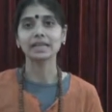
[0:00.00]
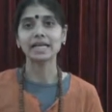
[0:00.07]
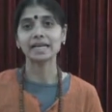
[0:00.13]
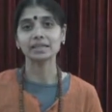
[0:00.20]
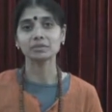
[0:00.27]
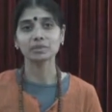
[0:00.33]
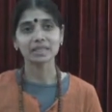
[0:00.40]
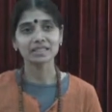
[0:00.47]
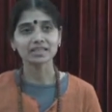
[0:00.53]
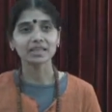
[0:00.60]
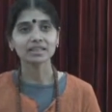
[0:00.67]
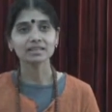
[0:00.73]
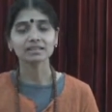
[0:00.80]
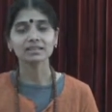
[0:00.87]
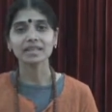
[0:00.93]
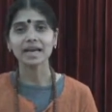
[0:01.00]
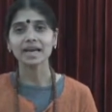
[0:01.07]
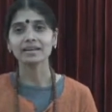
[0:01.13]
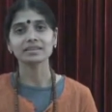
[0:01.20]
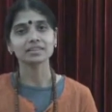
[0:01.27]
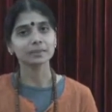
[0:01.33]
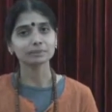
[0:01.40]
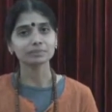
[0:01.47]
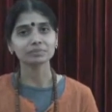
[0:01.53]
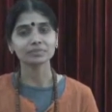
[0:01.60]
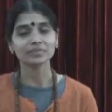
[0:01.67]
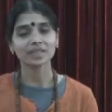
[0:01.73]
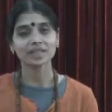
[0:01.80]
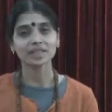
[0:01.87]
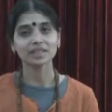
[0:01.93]
And my son had some,
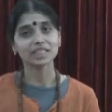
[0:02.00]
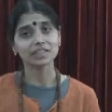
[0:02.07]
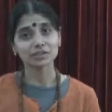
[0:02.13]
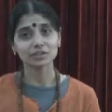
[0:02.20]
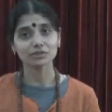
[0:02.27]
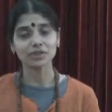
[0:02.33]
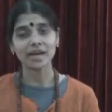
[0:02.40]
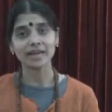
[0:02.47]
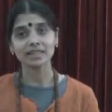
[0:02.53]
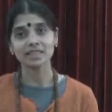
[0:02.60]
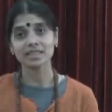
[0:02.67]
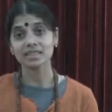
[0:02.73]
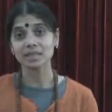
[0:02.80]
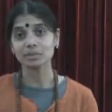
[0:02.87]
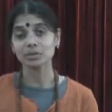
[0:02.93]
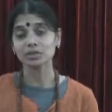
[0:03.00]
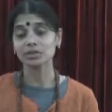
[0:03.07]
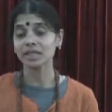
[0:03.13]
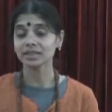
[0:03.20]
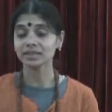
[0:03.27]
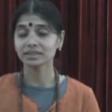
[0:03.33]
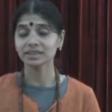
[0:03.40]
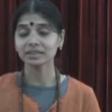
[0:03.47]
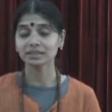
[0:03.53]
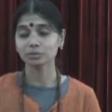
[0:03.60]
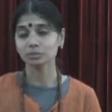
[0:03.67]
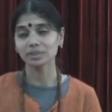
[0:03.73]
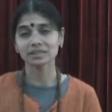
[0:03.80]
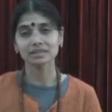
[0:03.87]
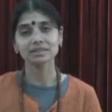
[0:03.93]
he was fine, he's able to adjust,
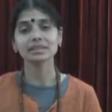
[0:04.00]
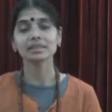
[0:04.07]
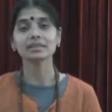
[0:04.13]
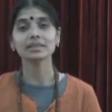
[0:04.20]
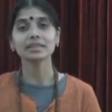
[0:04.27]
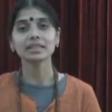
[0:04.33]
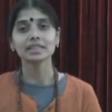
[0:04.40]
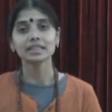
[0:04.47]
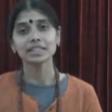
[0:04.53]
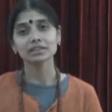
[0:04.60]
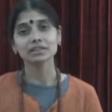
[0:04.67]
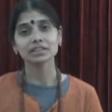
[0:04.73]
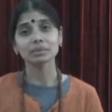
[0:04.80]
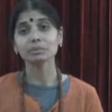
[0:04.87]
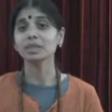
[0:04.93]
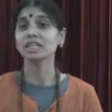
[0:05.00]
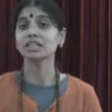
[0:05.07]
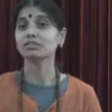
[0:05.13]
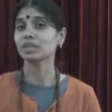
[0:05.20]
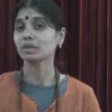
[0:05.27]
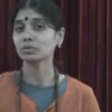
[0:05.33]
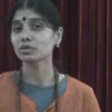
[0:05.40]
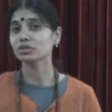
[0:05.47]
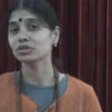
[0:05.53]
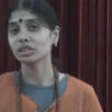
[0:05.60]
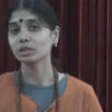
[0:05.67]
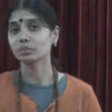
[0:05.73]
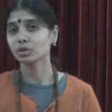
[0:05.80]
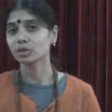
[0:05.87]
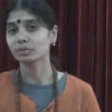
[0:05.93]
but still there was some kind of
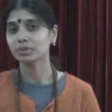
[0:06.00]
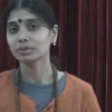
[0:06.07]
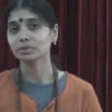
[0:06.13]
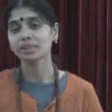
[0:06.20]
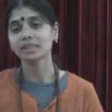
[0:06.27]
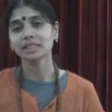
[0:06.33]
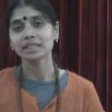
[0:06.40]
emotional problem